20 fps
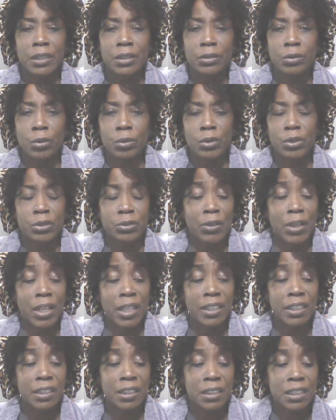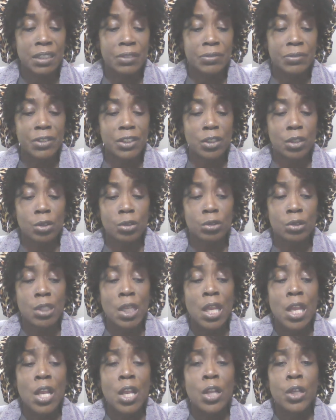on these reality TV shows
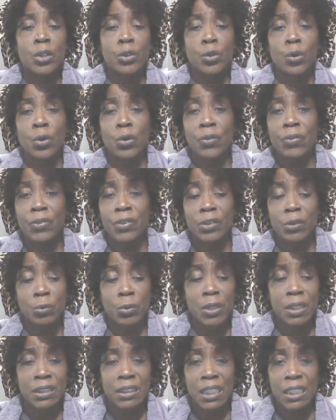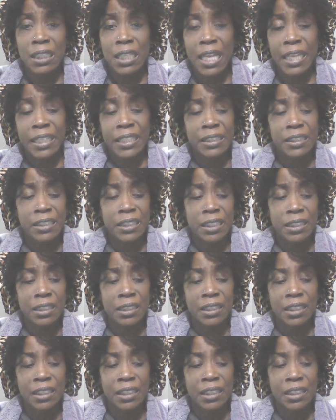do it for the ones that like each other.